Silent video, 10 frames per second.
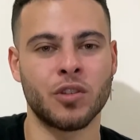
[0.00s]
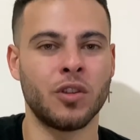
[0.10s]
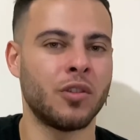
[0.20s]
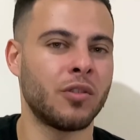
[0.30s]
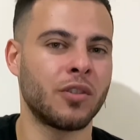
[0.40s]

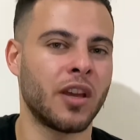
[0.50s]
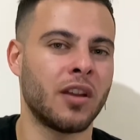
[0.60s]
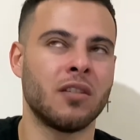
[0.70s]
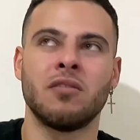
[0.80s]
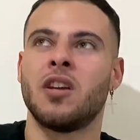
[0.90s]
You're
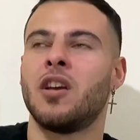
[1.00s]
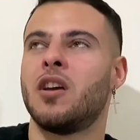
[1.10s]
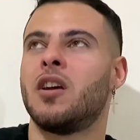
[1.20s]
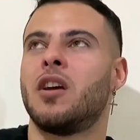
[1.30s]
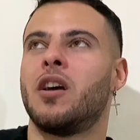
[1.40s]
gonna
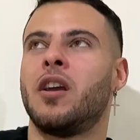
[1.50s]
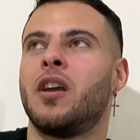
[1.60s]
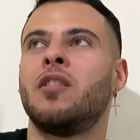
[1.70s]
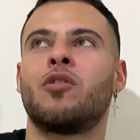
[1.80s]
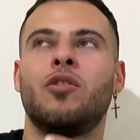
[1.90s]

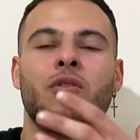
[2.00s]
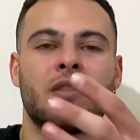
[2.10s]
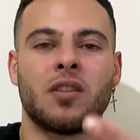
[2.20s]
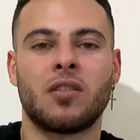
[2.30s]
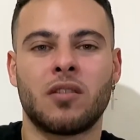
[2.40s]
introduce
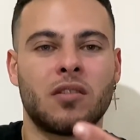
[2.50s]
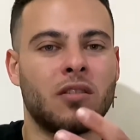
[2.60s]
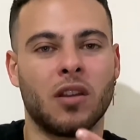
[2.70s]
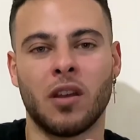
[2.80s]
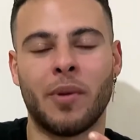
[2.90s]
it
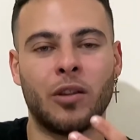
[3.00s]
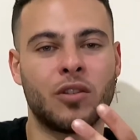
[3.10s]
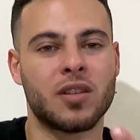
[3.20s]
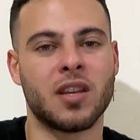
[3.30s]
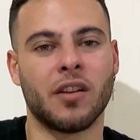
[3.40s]
about
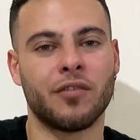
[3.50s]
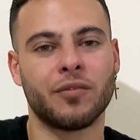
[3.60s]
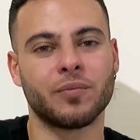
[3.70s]
yourself.